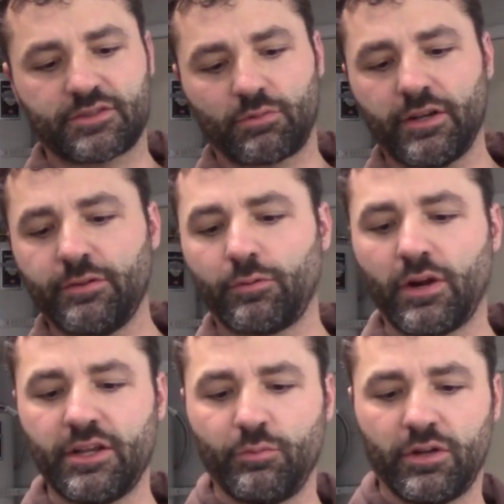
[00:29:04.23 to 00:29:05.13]
It's ready
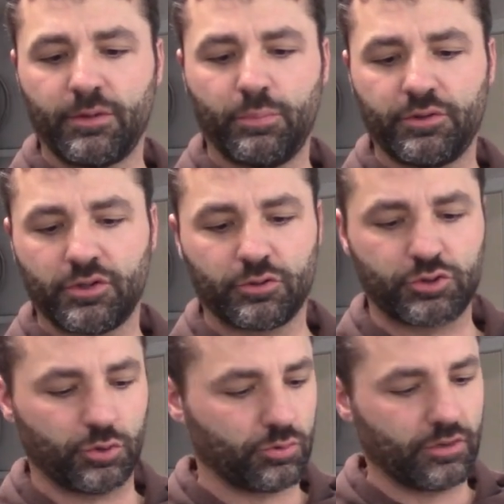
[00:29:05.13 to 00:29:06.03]
for anyone to put their
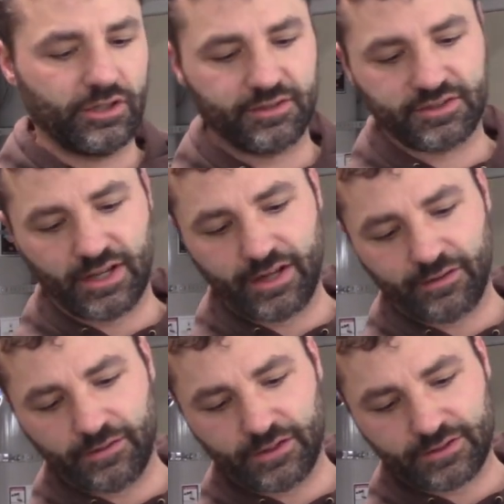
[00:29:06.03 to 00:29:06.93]
jewelry inside
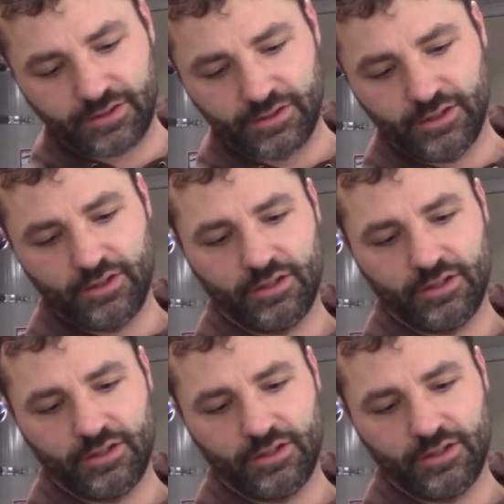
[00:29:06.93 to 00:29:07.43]
of it.